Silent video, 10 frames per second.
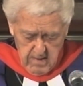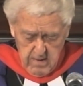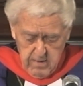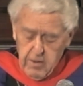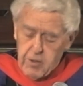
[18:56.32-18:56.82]

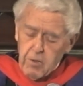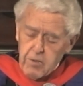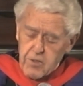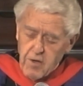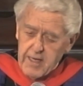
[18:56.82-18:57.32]
There are 2
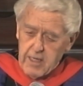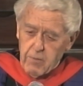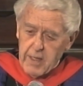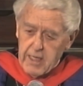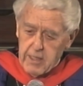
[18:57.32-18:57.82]
striking
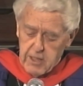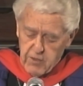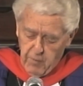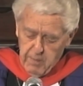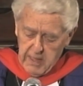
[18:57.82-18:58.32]
realities
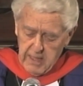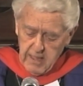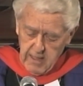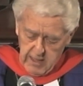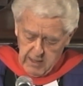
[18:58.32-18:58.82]
for me
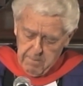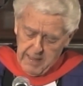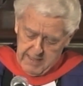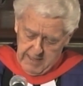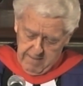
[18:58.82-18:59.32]
in the
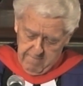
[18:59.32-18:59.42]
painting.